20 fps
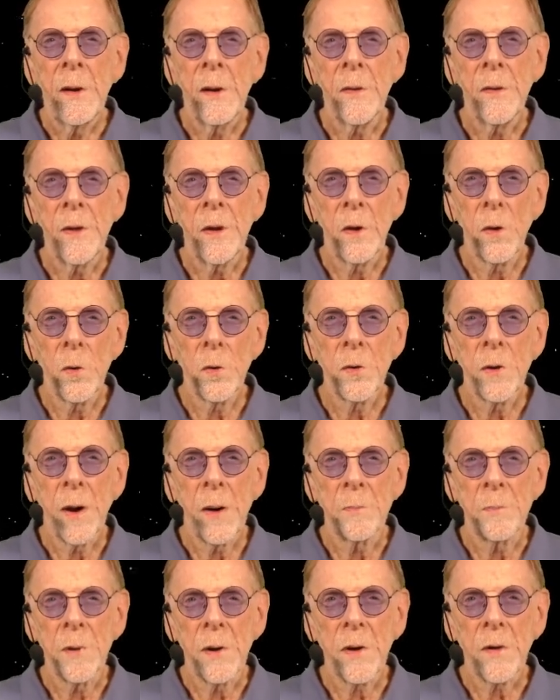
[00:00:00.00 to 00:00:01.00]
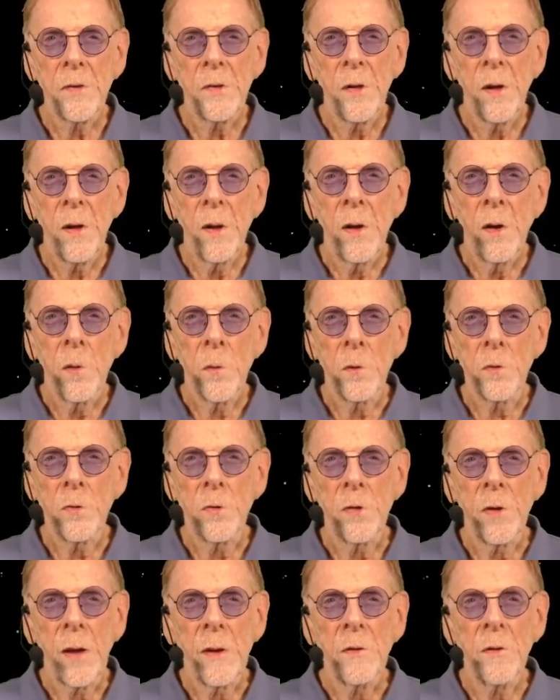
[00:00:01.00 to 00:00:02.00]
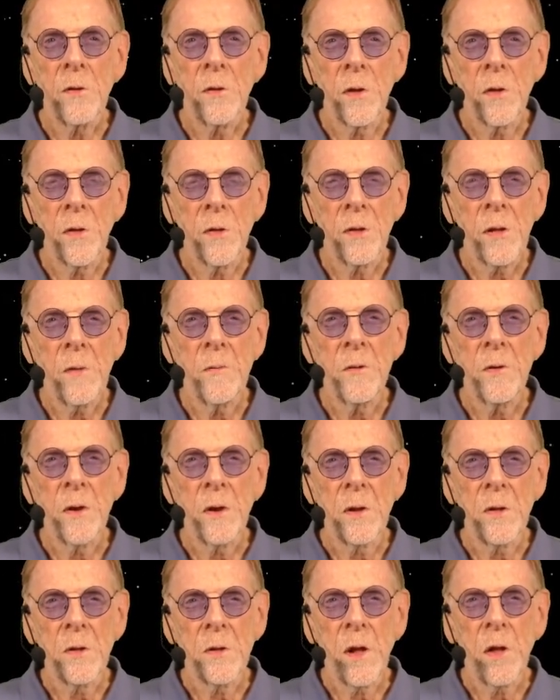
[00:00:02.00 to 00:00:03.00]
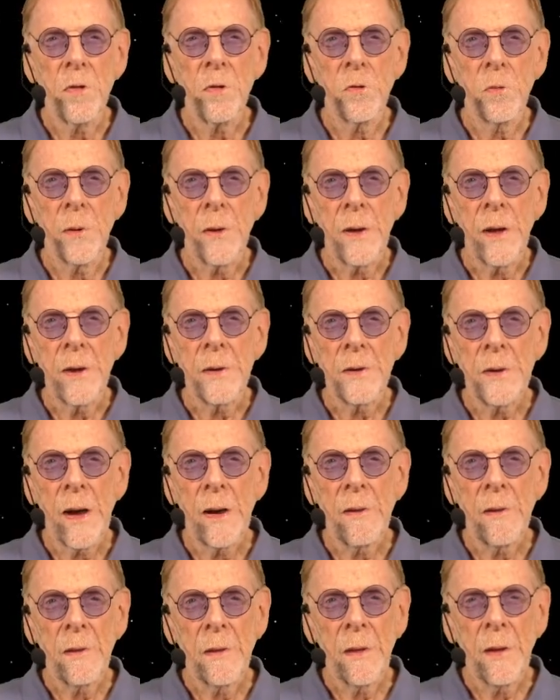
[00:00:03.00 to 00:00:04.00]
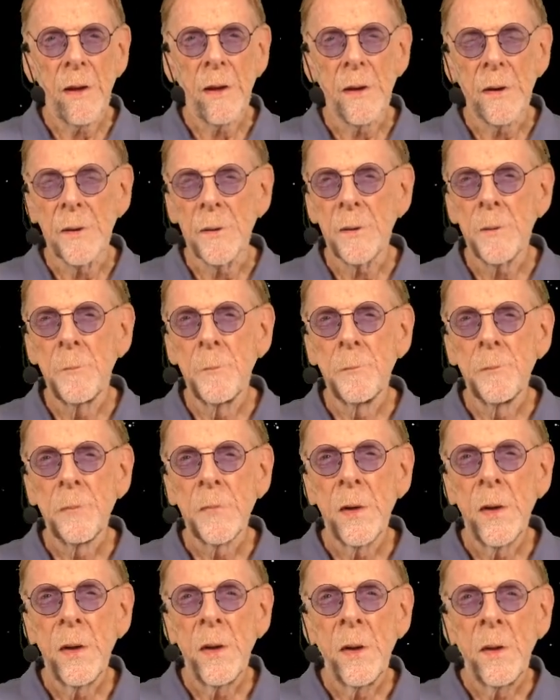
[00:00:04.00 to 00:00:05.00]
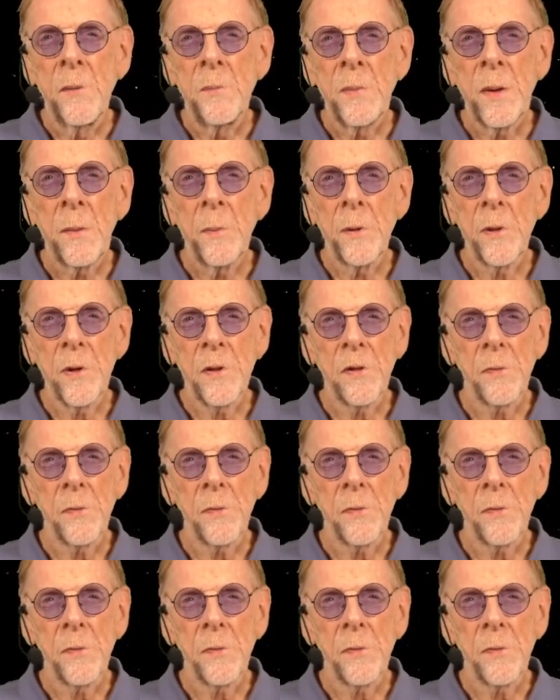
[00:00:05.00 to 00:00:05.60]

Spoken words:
In the old optics, which dates to the 17th century and Galileo, people